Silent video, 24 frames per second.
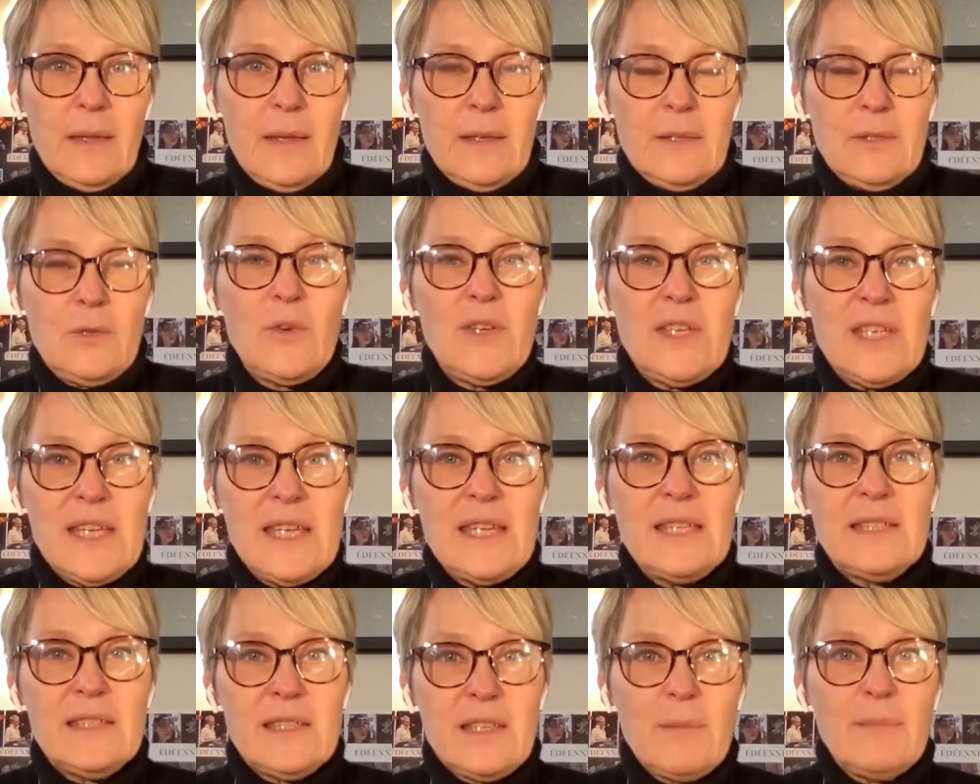So
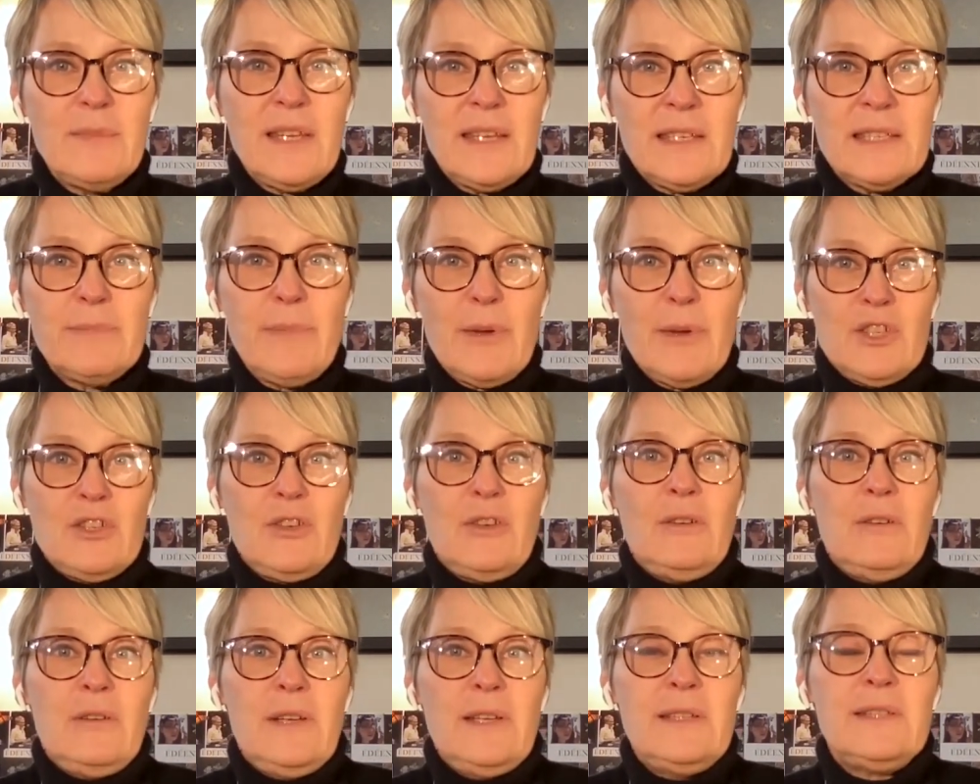it's something
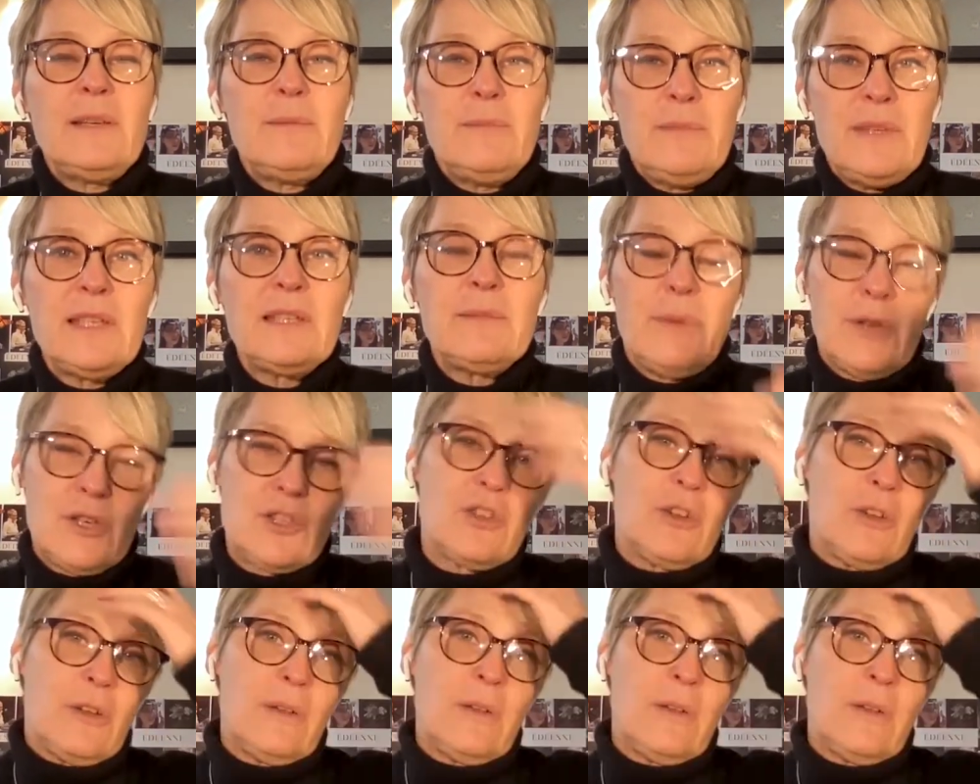special. It's something special.